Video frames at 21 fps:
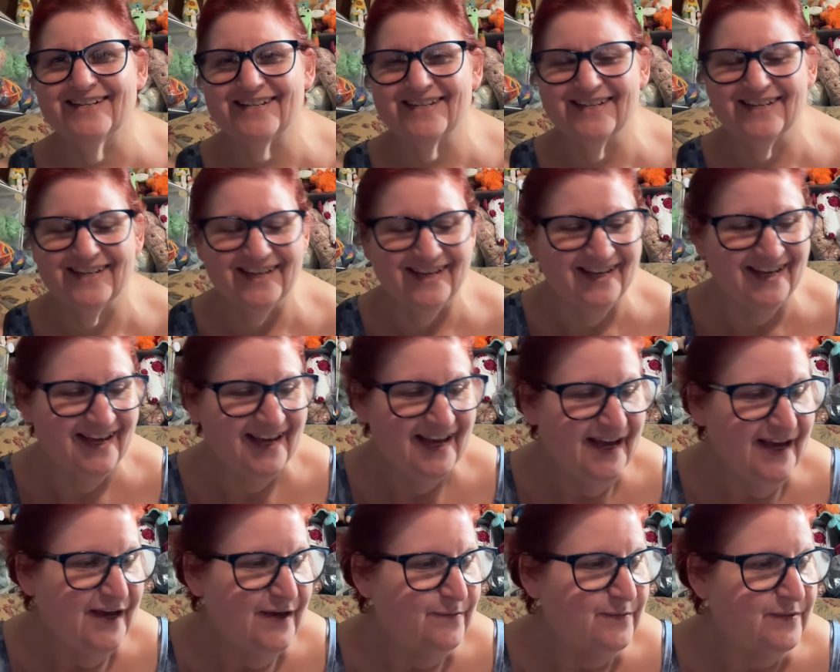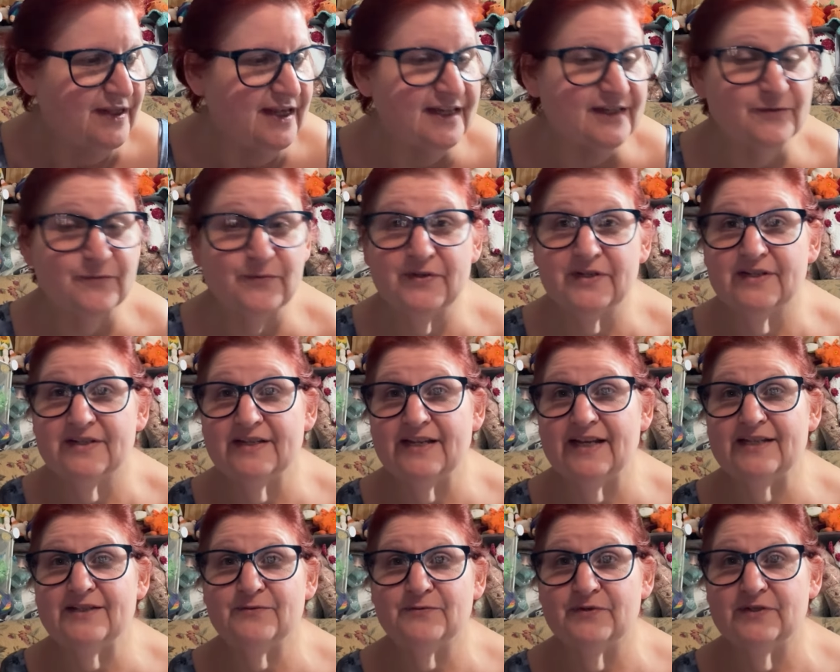but that's what
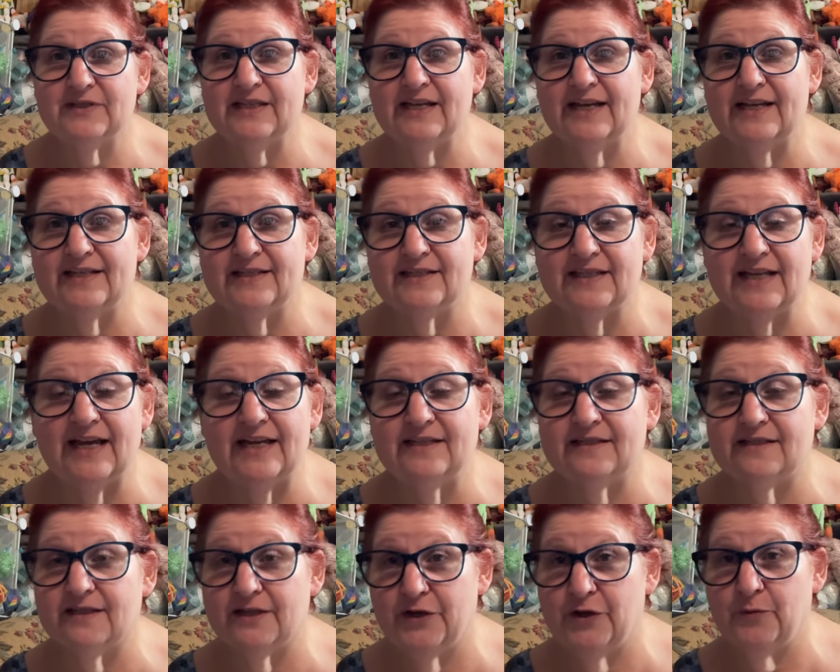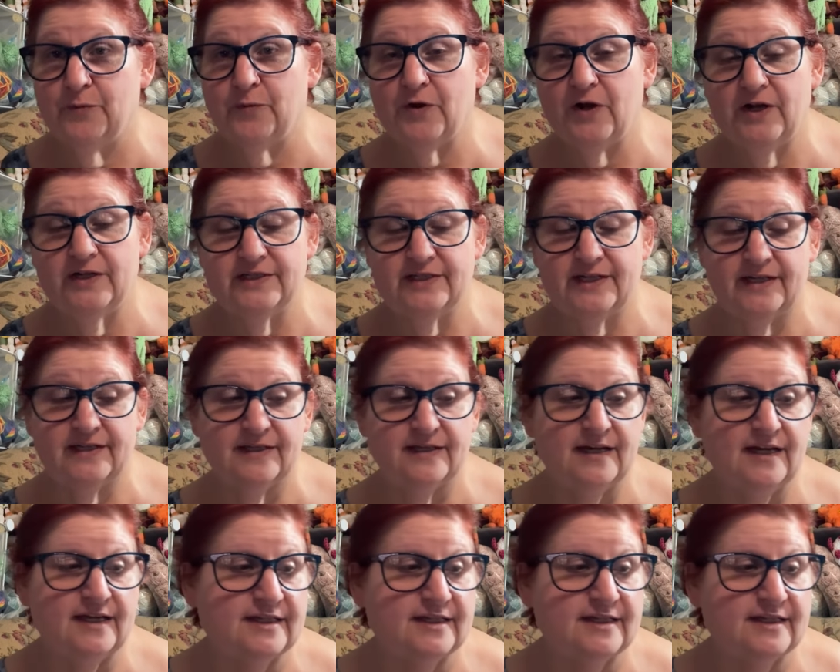that's what that that is the new project that I